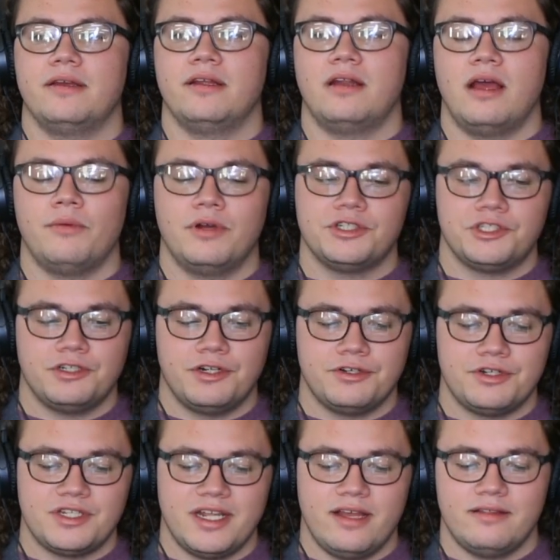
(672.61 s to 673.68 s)
And I want you to
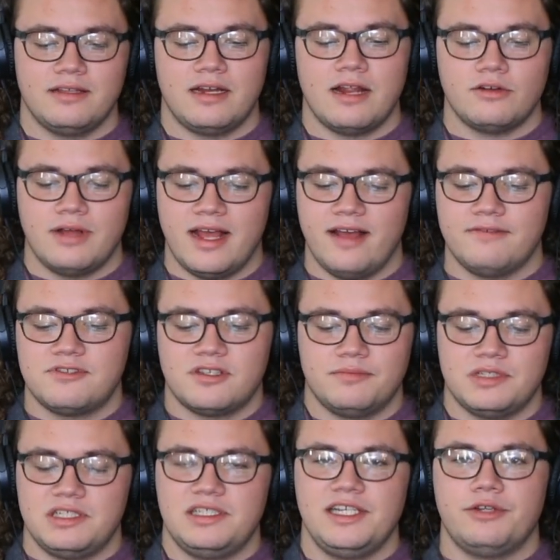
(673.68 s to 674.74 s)
understand that I don't have some
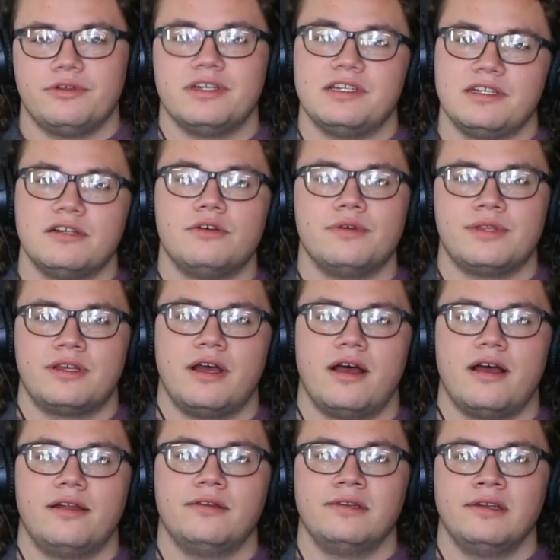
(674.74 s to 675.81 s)
secret deal with
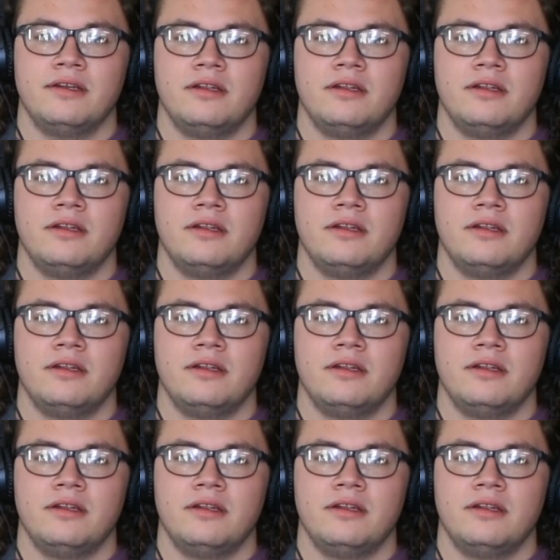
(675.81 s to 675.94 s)
God.